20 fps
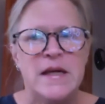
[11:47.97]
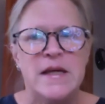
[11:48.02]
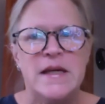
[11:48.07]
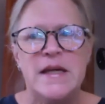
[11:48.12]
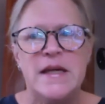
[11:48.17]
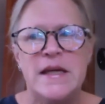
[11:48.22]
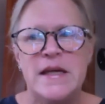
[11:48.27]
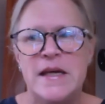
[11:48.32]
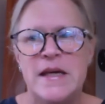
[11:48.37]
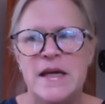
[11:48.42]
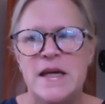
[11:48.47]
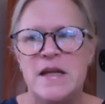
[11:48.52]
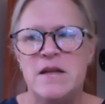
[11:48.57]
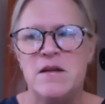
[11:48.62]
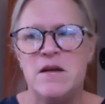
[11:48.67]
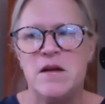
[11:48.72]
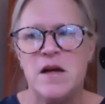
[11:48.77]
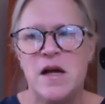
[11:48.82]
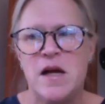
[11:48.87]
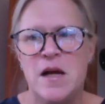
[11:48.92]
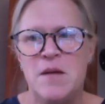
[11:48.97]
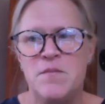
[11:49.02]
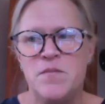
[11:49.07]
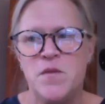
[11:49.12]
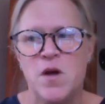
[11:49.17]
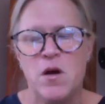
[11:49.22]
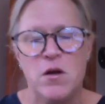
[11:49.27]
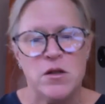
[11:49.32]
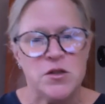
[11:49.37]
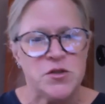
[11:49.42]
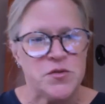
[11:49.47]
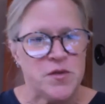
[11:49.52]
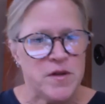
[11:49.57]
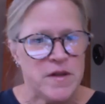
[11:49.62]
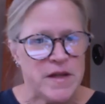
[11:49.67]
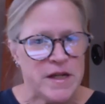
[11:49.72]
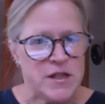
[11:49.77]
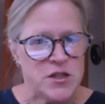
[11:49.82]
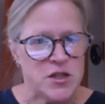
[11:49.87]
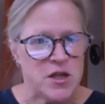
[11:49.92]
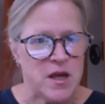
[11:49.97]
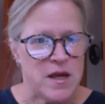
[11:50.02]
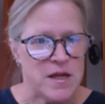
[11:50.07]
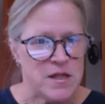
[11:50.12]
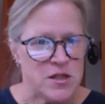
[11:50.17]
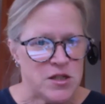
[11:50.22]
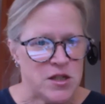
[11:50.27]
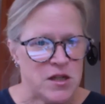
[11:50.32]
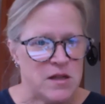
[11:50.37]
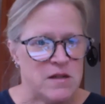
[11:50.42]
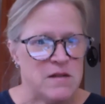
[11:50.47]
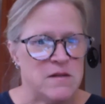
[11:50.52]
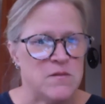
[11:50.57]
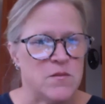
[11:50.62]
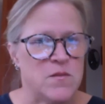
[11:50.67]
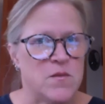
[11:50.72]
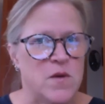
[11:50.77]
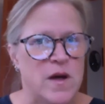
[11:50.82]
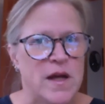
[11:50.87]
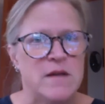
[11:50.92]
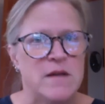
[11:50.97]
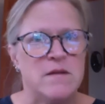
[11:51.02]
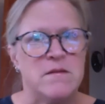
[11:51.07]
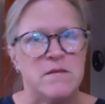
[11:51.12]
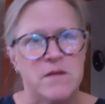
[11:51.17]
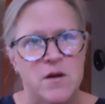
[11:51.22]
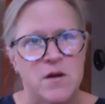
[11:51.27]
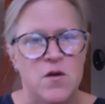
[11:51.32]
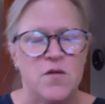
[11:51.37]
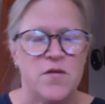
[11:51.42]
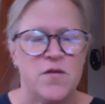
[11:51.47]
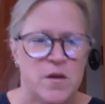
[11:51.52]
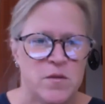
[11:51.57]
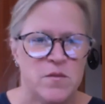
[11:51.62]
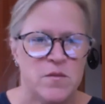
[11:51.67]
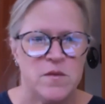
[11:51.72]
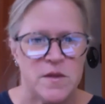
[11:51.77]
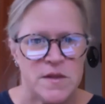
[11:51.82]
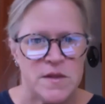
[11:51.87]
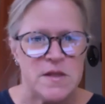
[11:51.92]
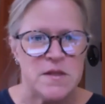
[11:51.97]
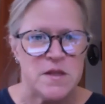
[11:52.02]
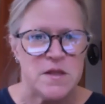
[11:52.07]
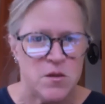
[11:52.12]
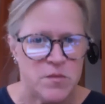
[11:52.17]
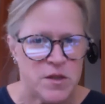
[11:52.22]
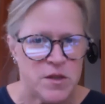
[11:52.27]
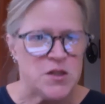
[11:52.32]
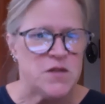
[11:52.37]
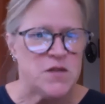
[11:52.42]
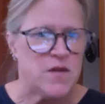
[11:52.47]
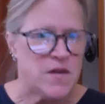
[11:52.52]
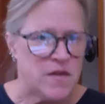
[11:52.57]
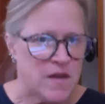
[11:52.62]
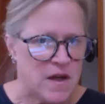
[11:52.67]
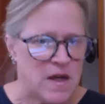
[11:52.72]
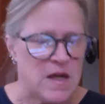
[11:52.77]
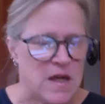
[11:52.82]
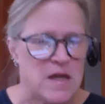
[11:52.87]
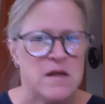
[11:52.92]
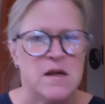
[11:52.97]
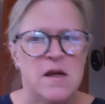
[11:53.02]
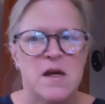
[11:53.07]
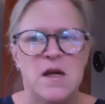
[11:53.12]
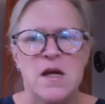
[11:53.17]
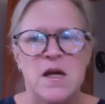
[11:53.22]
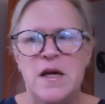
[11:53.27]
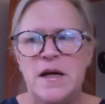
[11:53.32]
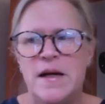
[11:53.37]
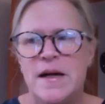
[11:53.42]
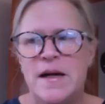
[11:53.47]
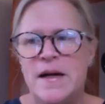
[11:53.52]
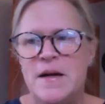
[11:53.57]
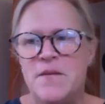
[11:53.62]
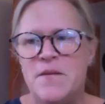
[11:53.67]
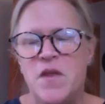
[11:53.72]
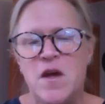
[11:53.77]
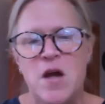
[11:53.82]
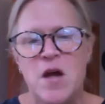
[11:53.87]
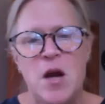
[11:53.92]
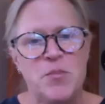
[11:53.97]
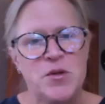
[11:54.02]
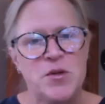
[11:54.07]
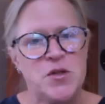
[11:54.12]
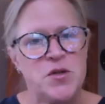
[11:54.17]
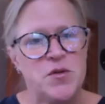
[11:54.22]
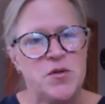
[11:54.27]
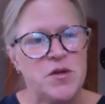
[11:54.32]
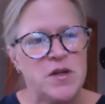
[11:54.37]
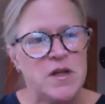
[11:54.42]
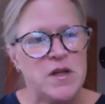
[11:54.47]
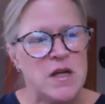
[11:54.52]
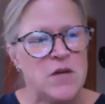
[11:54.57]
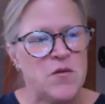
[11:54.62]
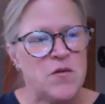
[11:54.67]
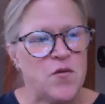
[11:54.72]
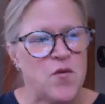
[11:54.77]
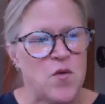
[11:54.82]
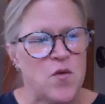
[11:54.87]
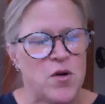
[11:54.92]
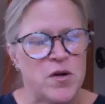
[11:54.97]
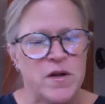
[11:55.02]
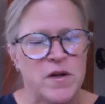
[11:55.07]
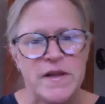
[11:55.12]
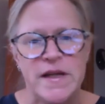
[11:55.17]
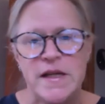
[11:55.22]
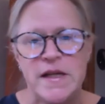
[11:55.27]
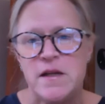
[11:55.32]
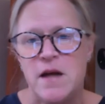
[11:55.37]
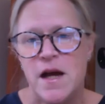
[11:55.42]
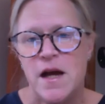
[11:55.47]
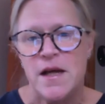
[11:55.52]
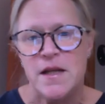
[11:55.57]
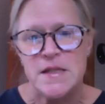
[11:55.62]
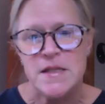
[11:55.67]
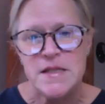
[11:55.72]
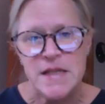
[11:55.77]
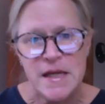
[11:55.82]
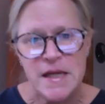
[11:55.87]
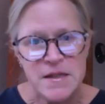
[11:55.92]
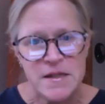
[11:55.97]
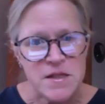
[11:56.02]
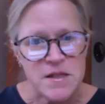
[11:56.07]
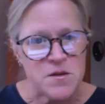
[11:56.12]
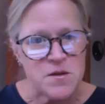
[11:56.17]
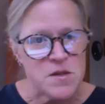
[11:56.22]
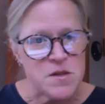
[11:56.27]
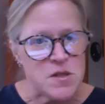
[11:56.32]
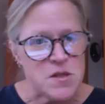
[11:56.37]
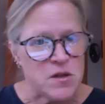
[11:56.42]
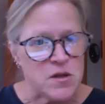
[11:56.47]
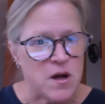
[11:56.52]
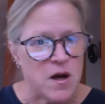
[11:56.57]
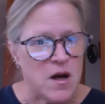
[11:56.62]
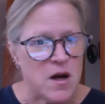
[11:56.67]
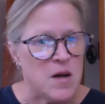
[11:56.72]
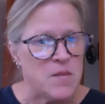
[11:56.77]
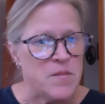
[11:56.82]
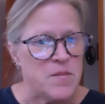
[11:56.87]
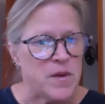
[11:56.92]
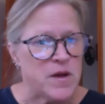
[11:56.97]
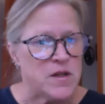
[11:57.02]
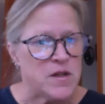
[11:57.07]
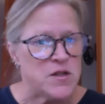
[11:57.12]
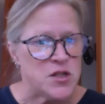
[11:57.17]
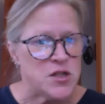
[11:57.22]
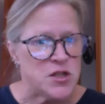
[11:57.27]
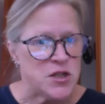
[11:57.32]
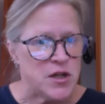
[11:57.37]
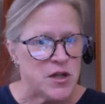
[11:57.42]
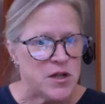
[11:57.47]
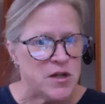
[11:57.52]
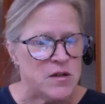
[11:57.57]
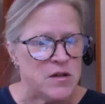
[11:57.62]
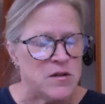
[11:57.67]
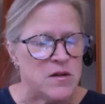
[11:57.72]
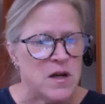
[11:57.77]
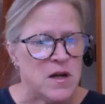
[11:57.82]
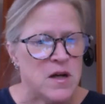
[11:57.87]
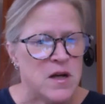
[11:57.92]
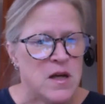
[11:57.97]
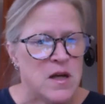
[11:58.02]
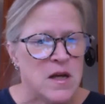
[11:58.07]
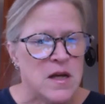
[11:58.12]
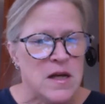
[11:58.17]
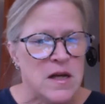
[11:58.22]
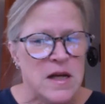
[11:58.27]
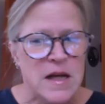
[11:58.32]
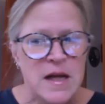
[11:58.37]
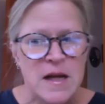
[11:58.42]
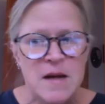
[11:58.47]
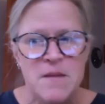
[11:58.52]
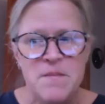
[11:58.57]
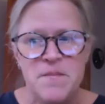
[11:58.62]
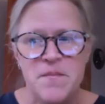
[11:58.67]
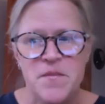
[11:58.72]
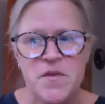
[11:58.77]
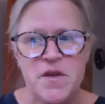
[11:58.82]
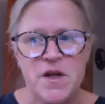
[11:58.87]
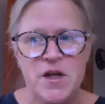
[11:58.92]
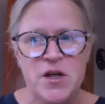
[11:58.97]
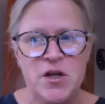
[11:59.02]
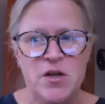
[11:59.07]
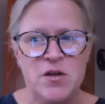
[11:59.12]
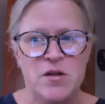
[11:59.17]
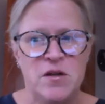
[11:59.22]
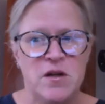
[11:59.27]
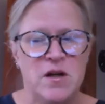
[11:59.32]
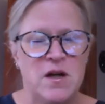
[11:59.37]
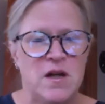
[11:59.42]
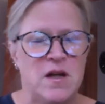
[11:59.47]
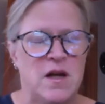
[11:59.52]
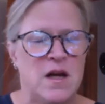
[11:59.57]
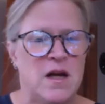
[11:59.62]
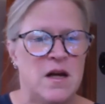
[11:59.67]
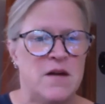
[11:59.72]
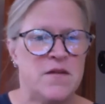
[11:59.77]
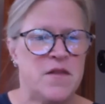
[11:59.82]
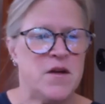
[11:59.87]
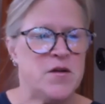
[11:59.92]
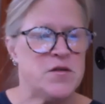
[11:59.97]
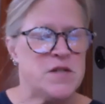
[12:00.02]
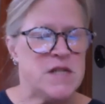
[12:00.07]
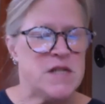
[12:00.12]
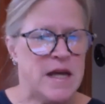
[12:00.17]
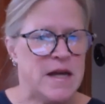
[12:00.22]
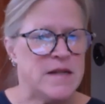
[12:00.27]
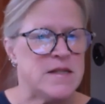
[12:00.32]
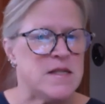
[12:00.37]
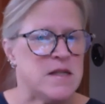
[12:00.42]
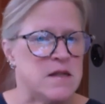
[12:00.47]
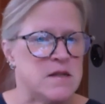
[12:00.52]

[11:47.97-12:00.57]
in um, cultural education when COVID wasn't so much of a thing. Uh, the opportunity for Tlingit Haida dancers to come and share um, their uh, their dance and